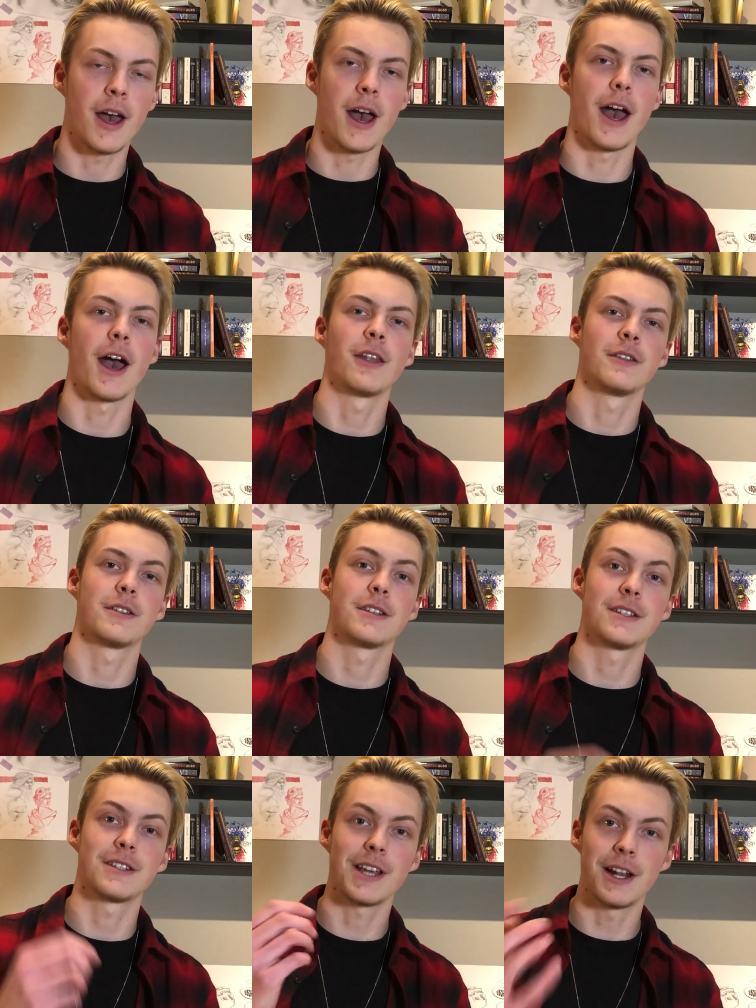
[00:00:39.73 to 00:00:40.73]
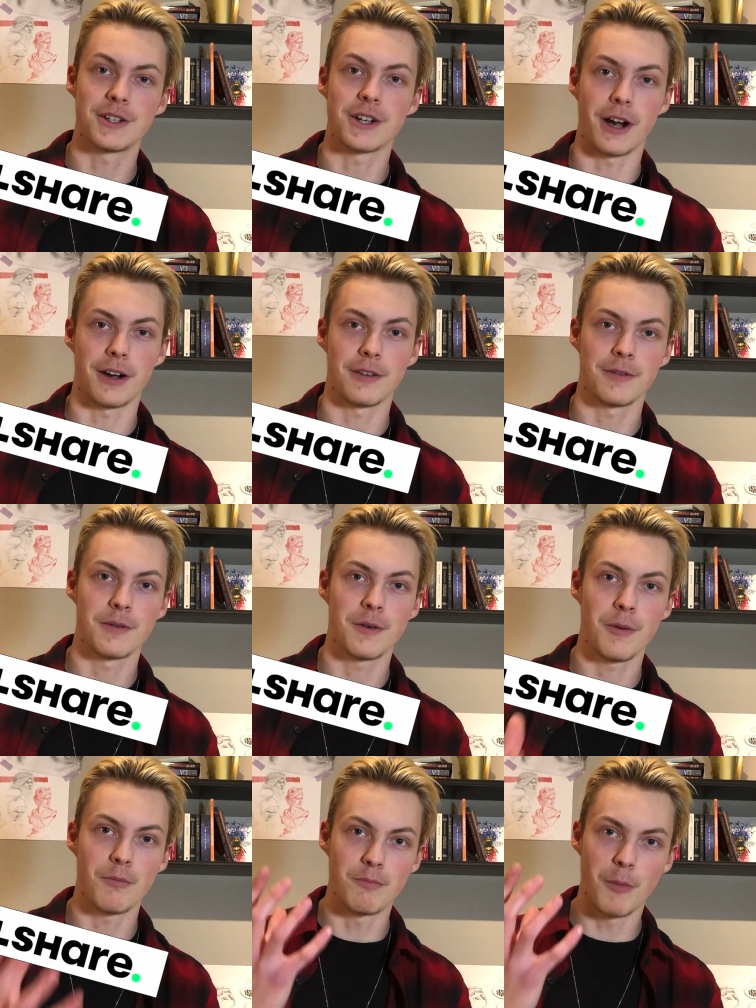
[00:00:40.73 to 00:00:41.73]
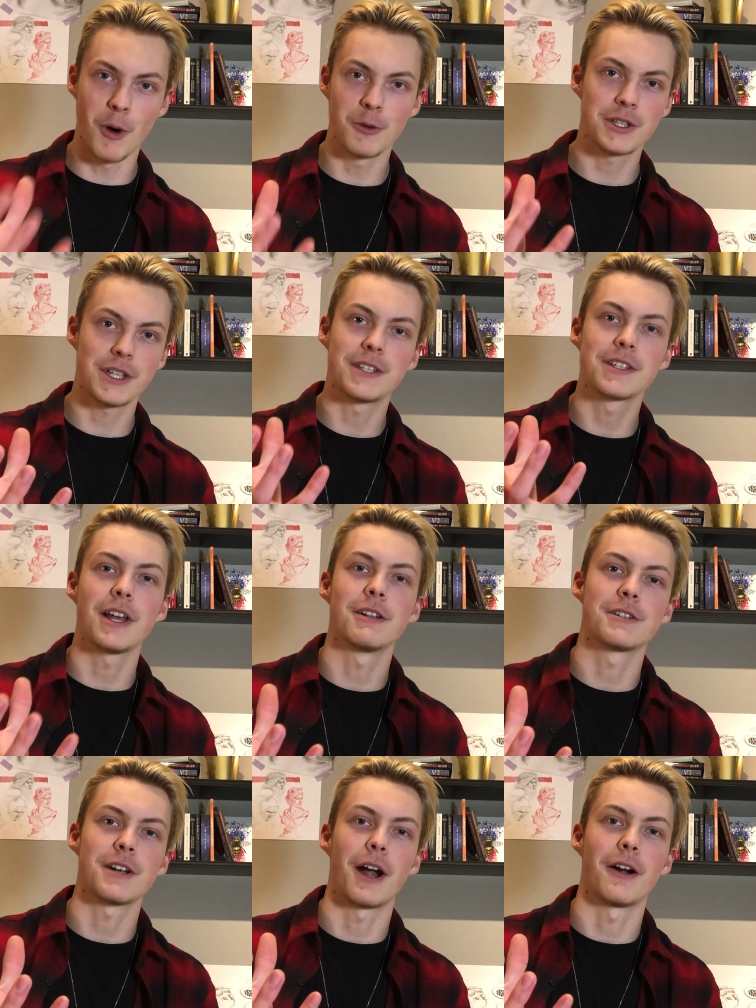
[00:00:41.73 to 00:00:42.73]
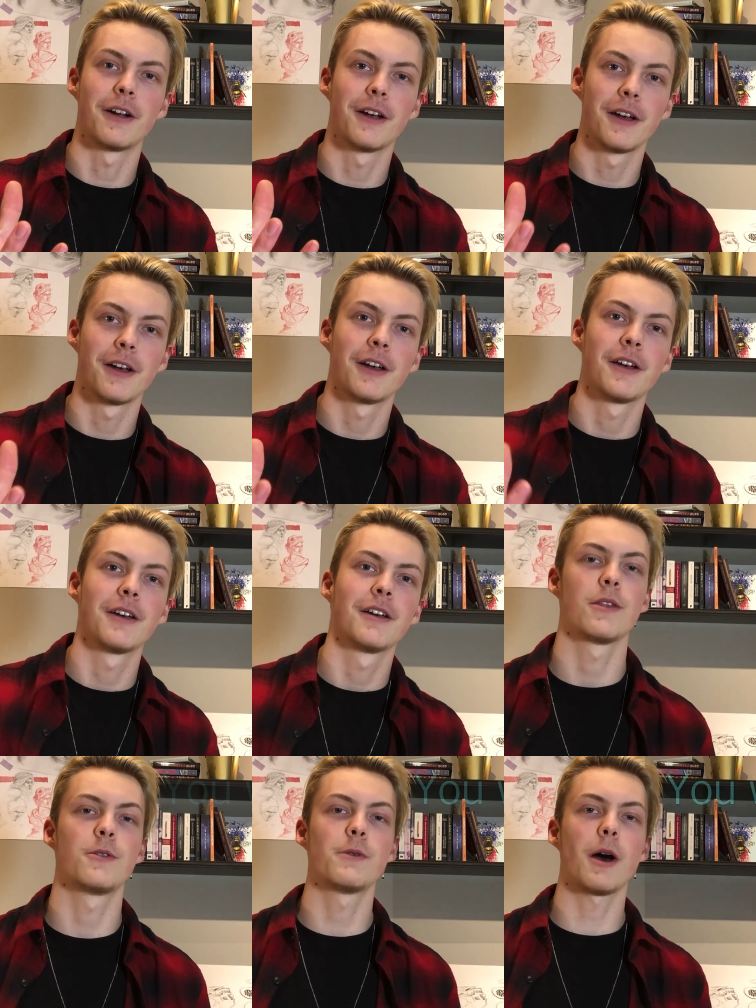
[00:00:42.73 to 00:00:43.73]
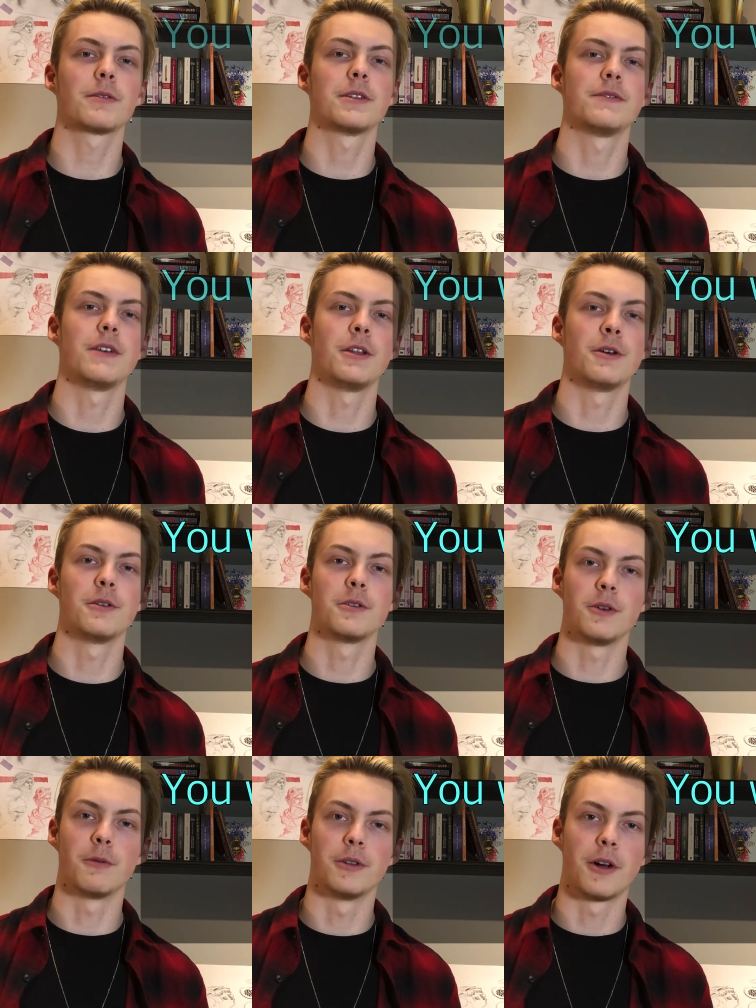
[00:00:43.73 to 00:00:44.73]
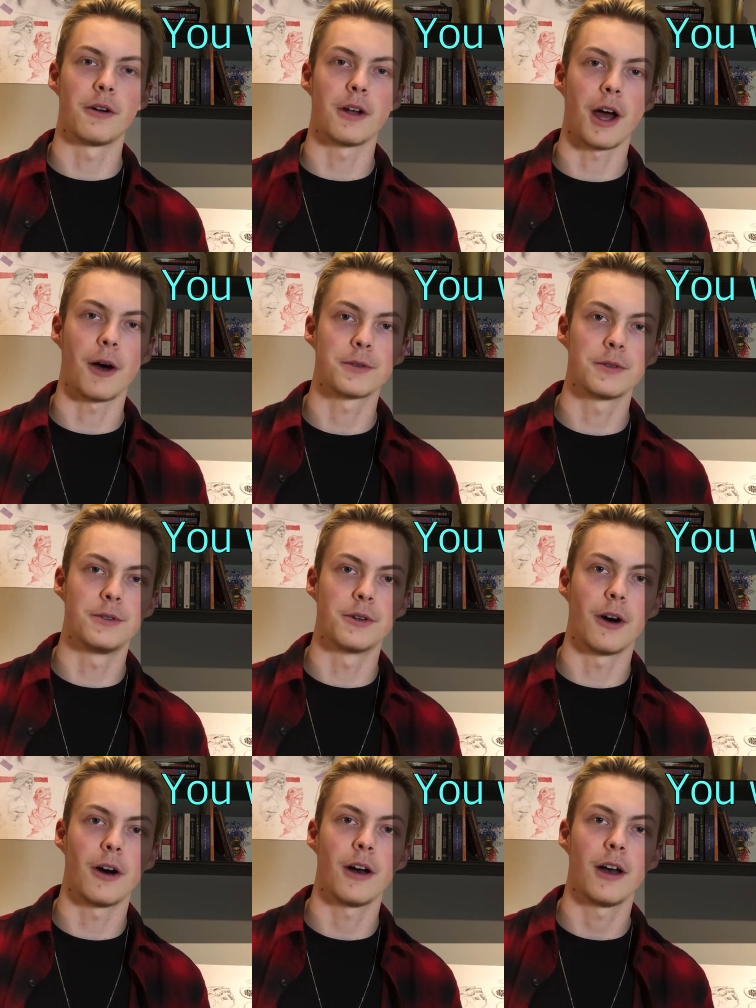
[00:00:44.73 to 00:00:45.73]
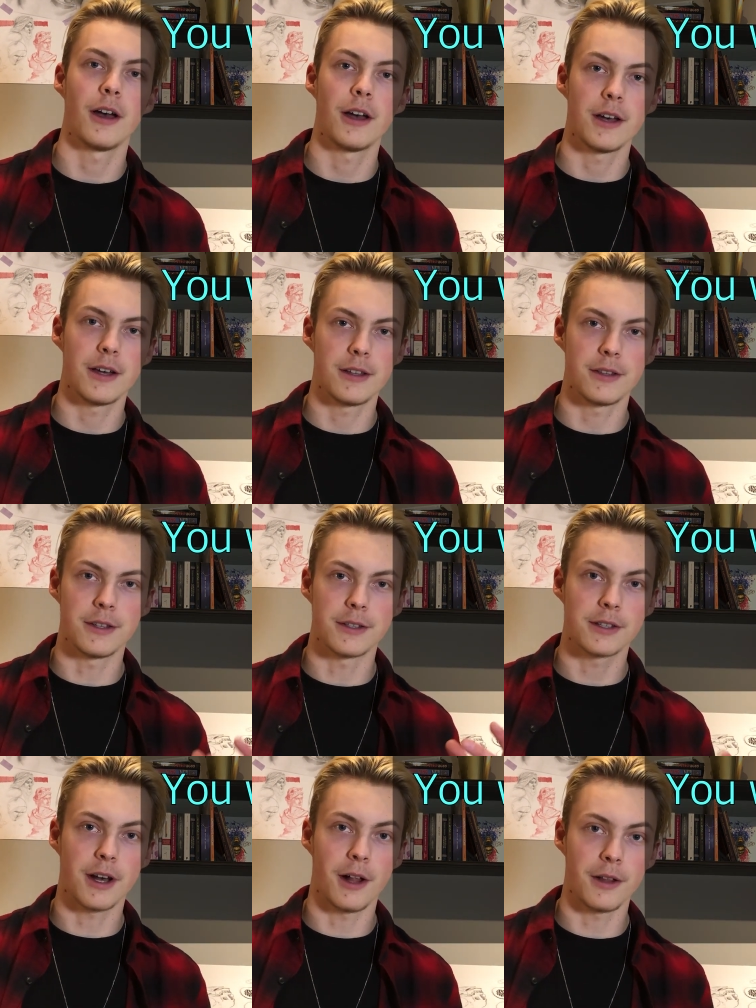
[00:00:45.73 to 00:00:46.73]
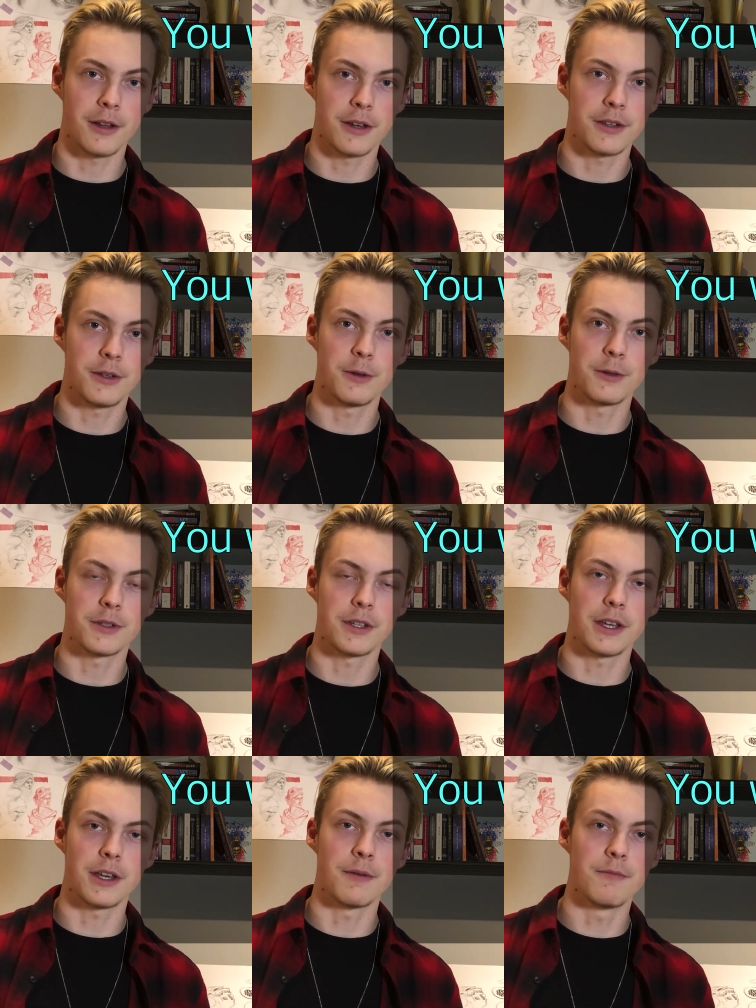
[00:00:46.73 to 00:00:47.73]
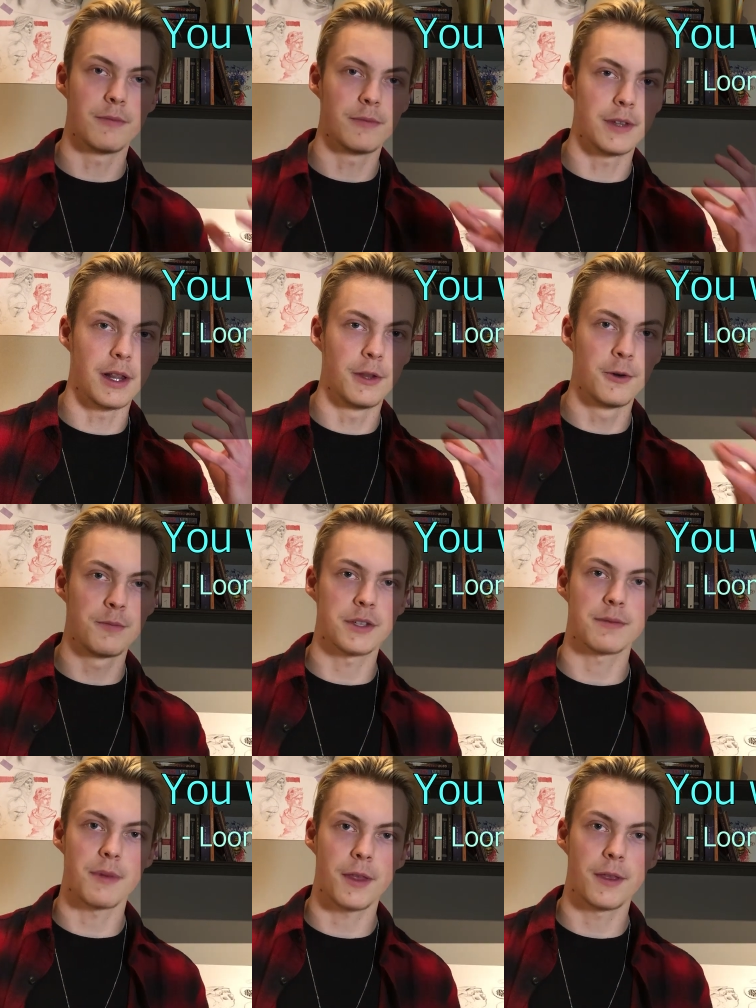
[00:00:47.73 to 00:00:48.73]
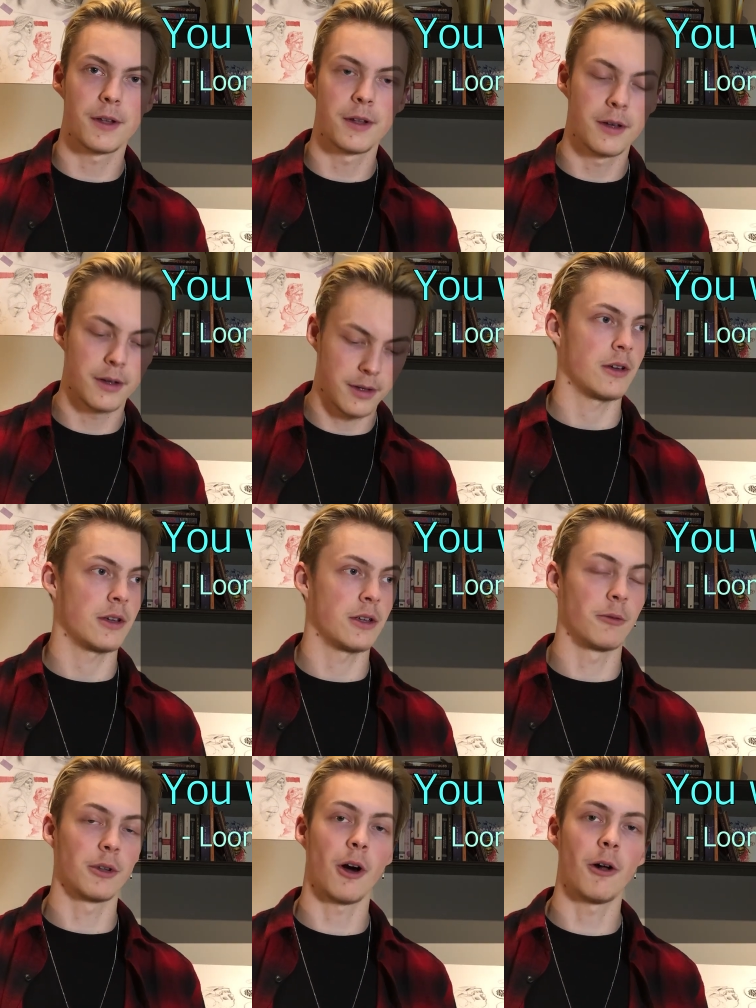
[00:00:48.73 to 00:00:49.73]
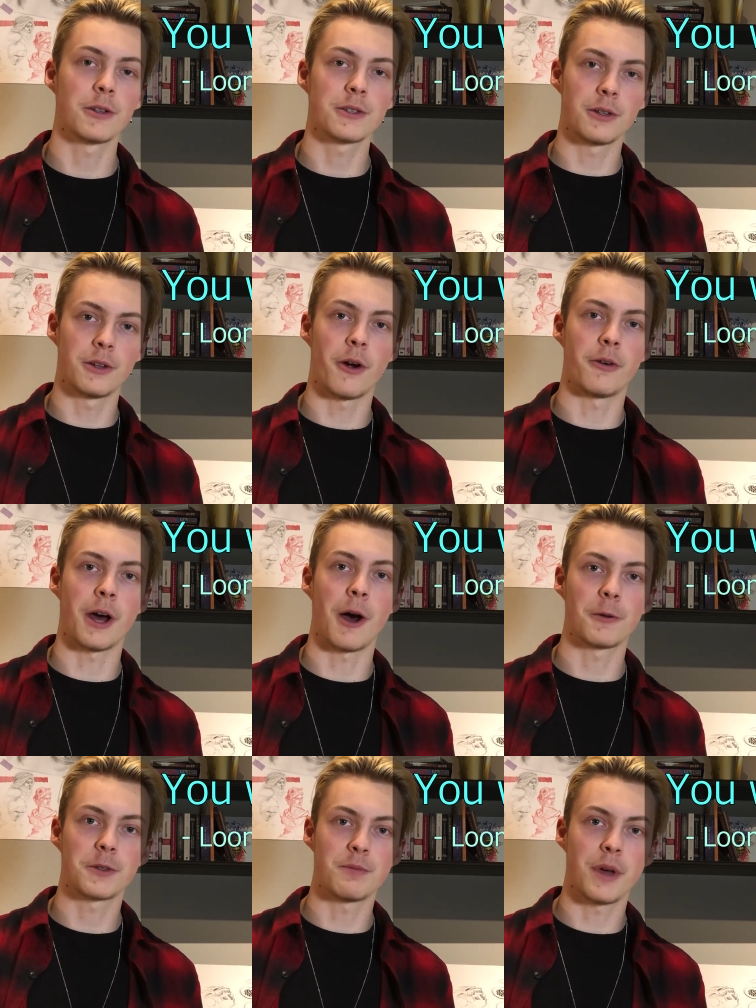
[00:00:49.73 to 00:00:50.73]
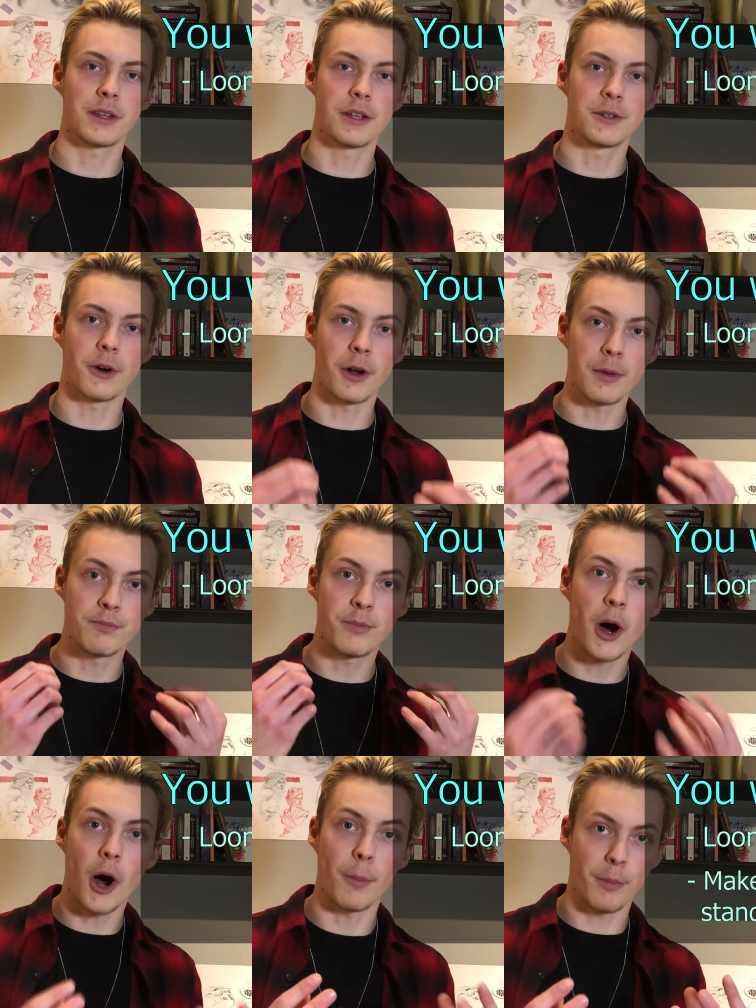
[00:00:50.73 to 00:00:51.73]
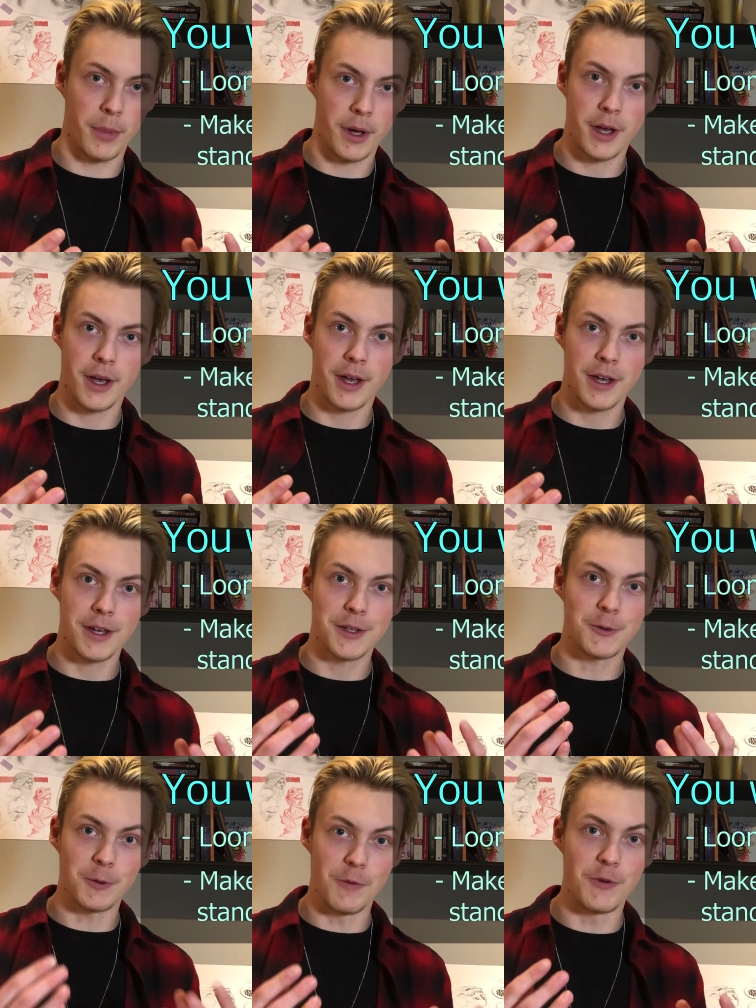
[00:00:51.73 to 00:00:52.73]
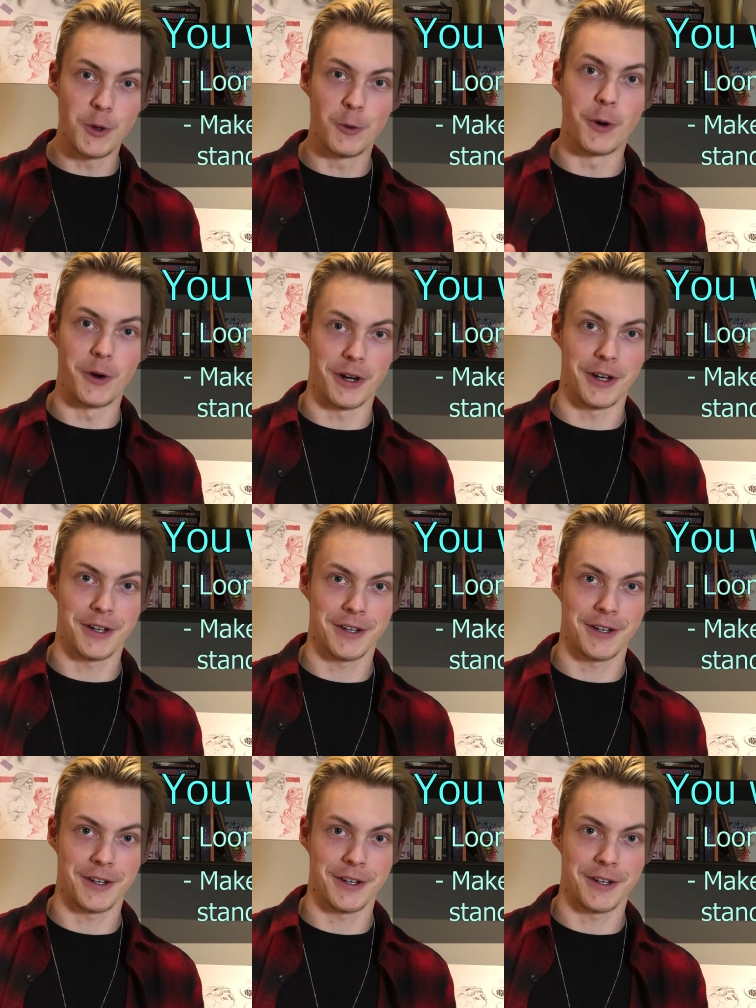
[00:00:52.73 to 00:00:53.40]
and Skillshare. Mostly Skillshare. Throughout this video you will learn how to draw the skull using the Loomis method. You will also learn how to make the drawing pop to the viewer.